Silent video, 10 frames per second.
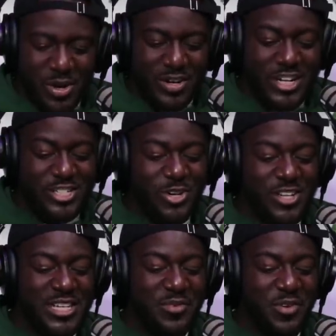While Lizzo
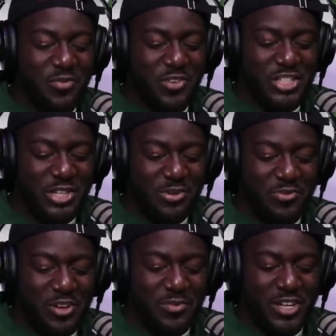has never officially
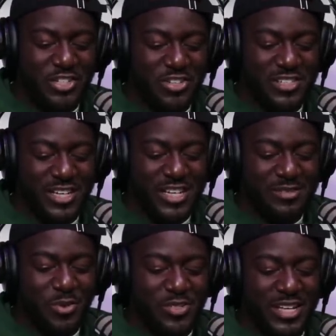confirmed her dress size,
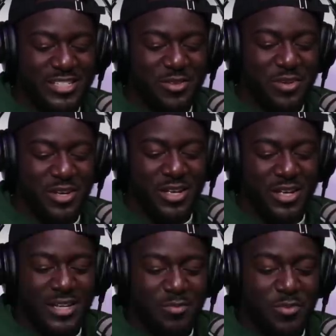most estimates
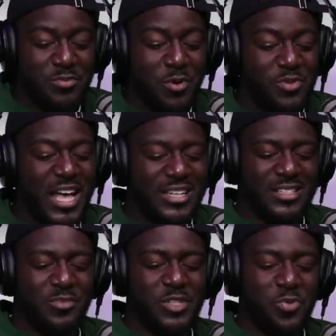
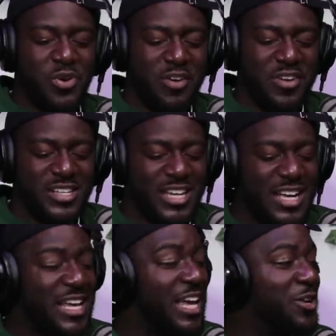put her at
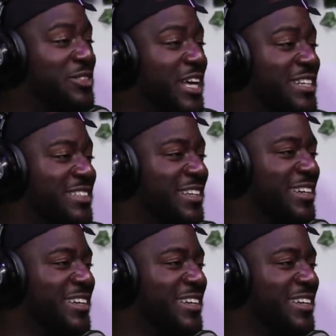size 8 or 10.